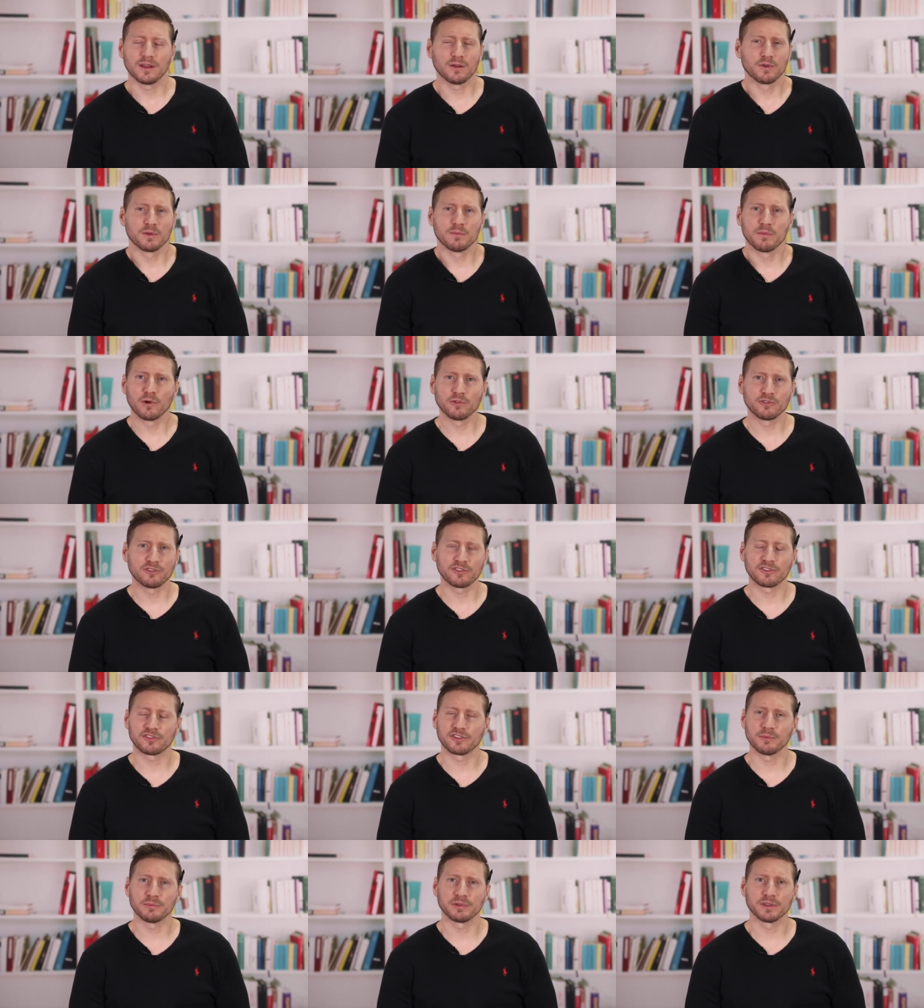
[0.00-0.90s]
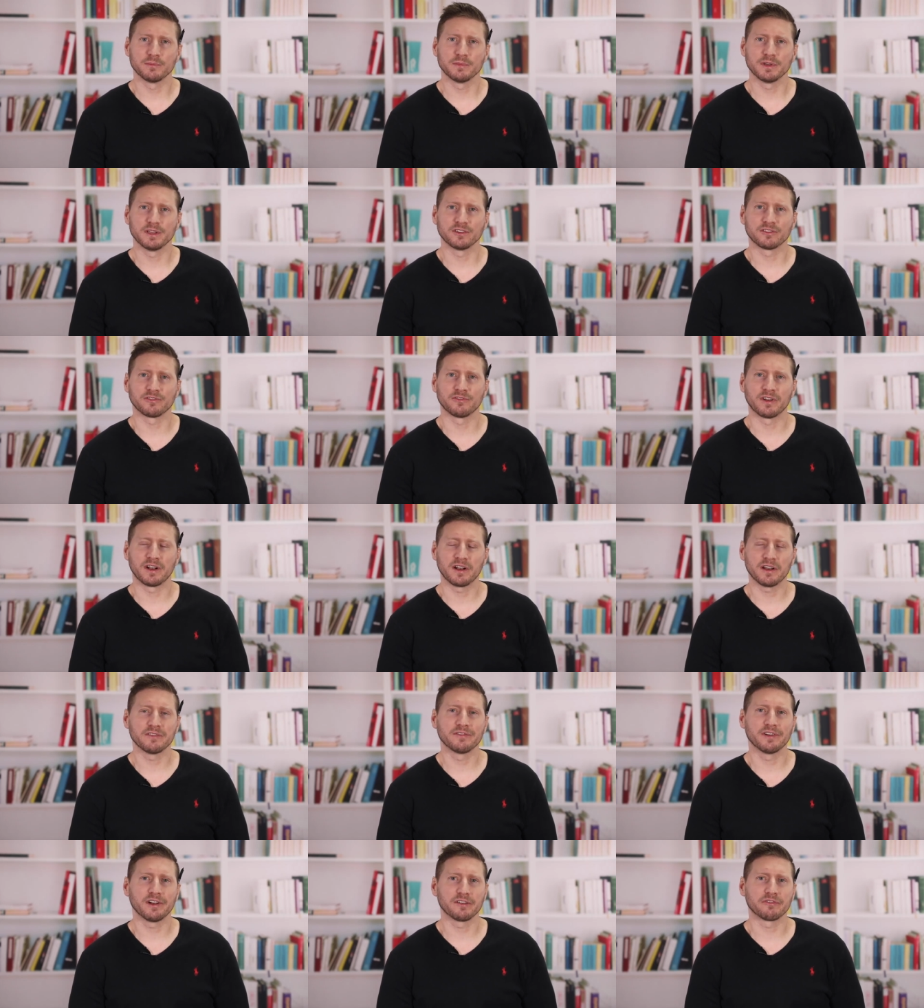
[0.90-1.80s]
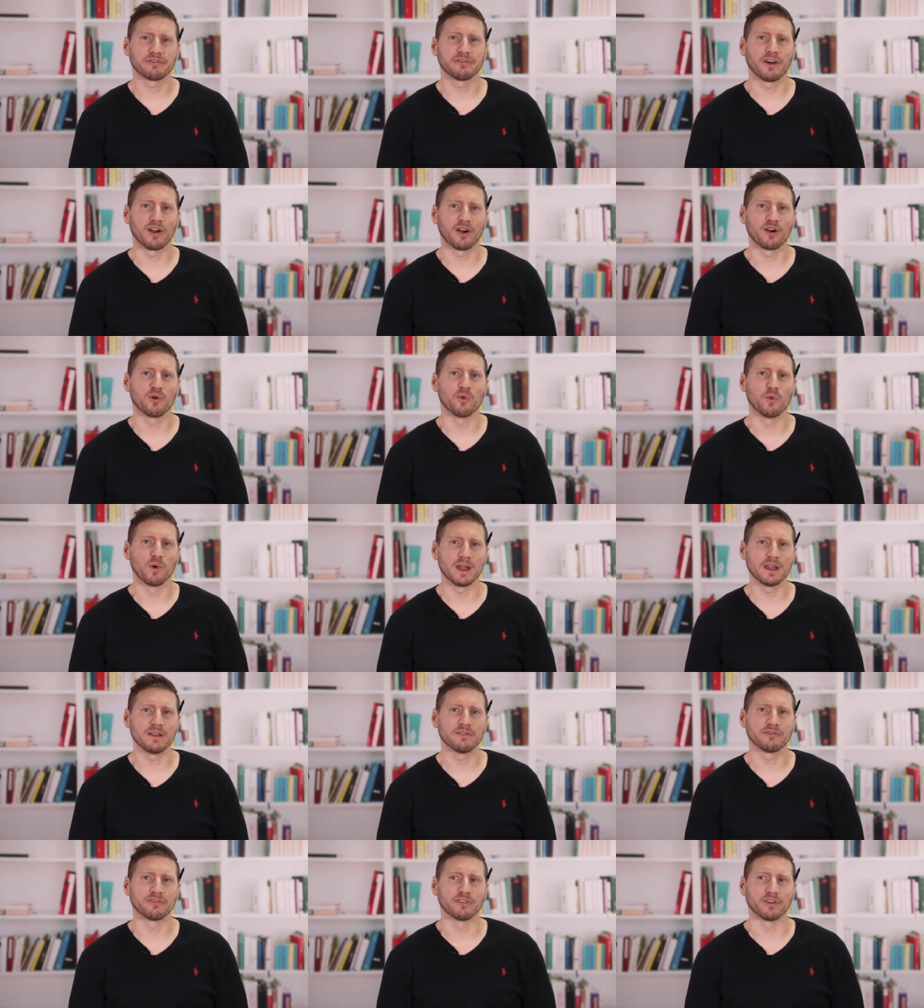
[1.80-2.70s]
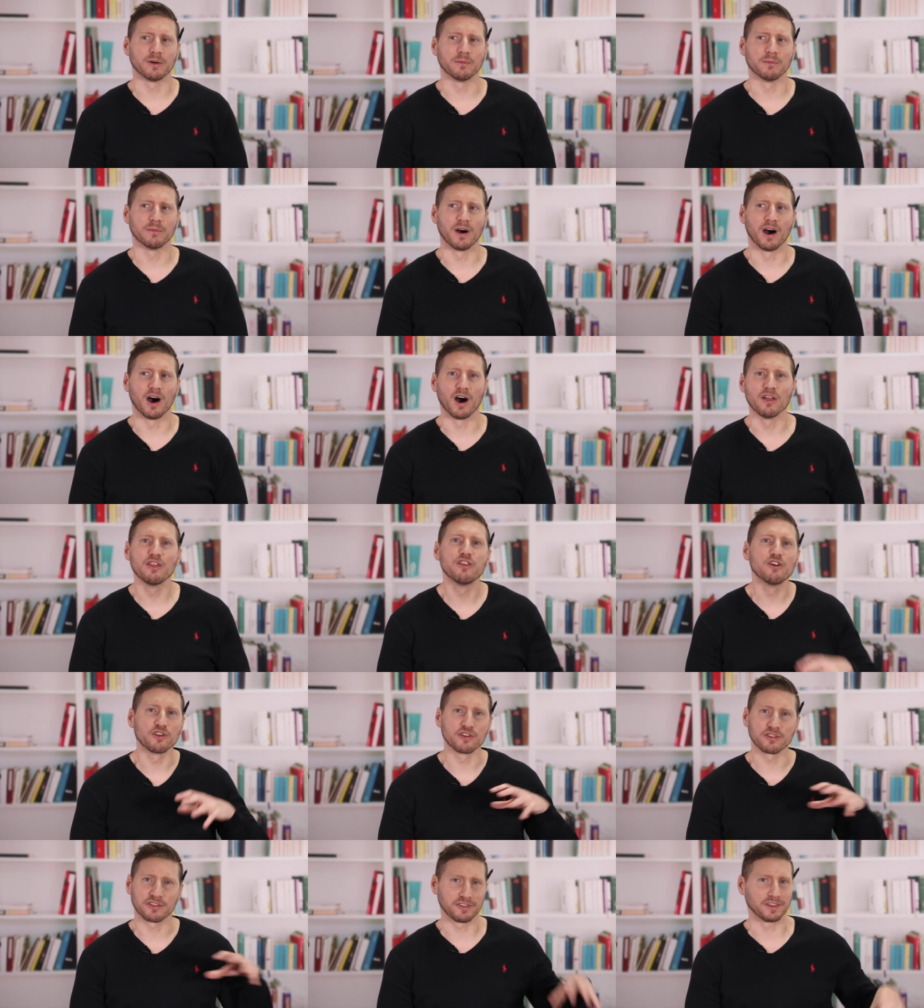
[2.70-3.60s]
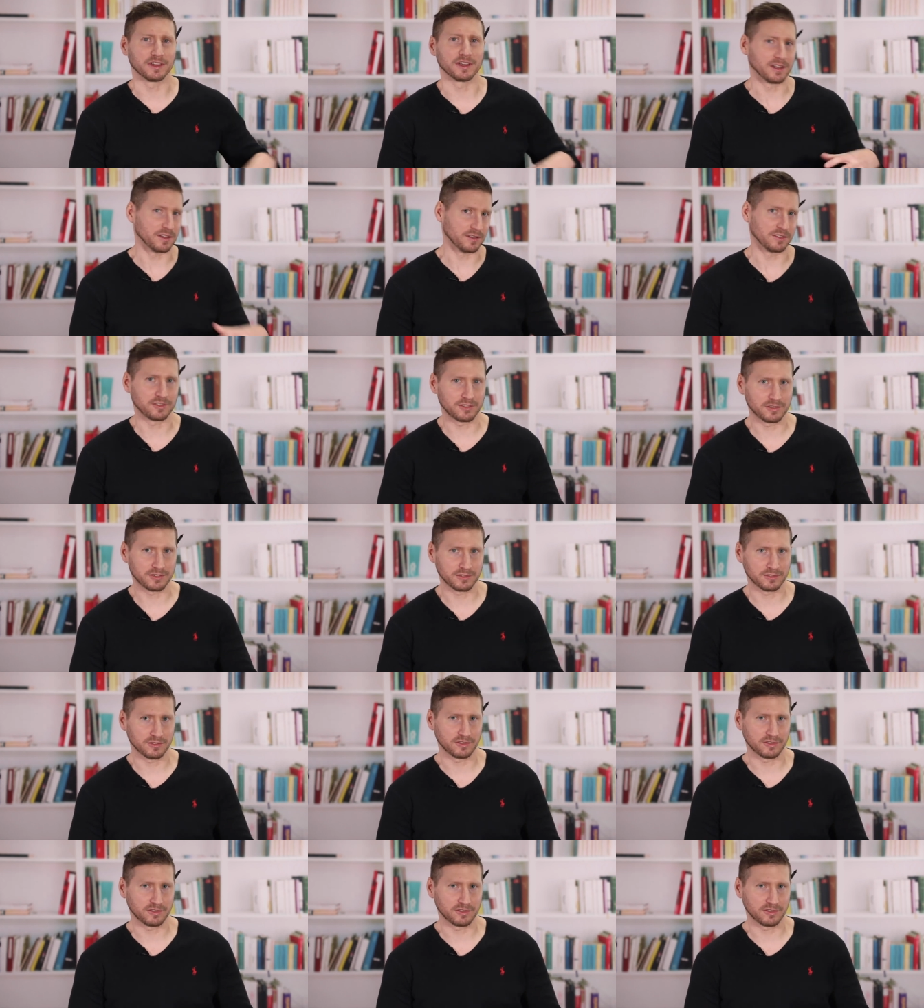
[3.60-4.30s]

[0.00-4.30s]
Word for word: Uh, remote just simply means very, very far away from other things.